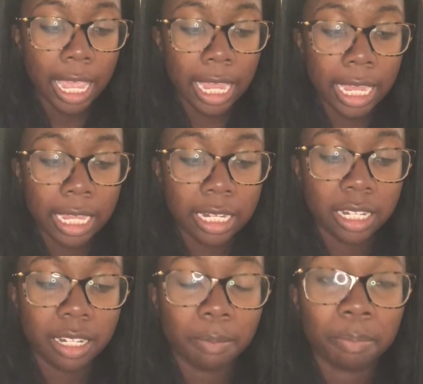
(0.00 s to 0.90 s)

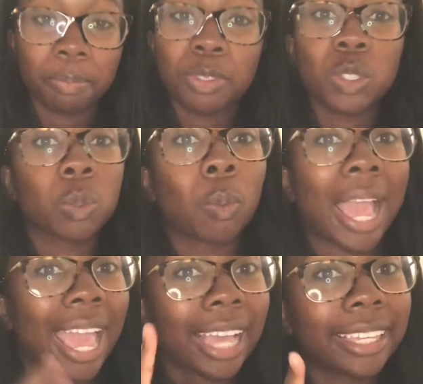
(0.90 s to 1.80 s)
And
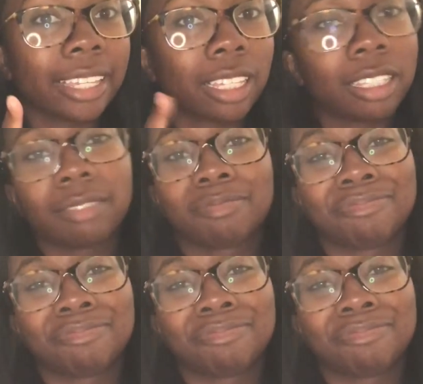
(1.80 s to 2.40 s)
Swaggy